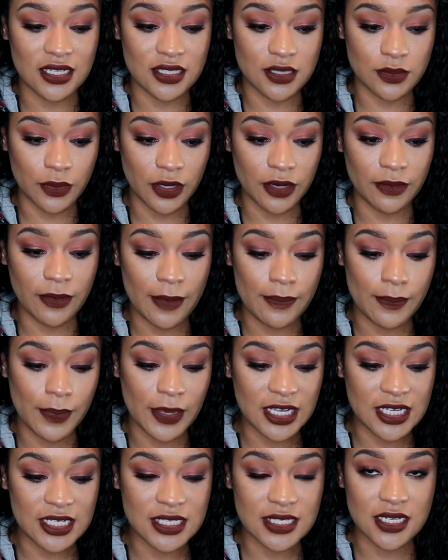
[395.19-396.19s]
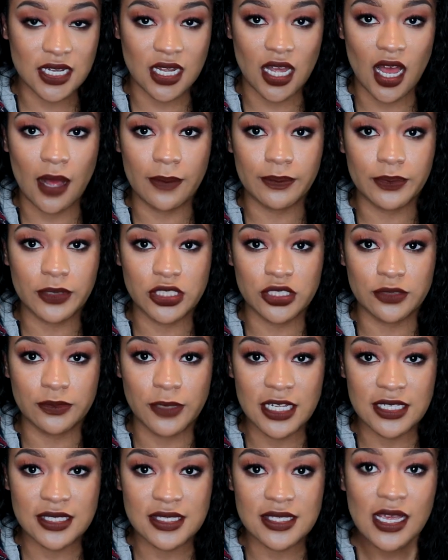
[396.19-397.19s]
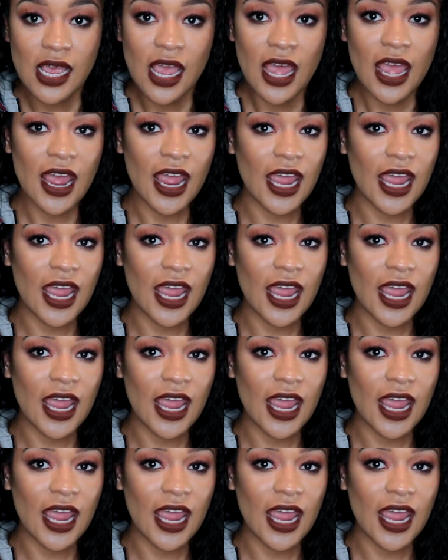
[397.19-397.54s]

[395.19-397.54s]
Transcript: it's one of my biggest accomplishments.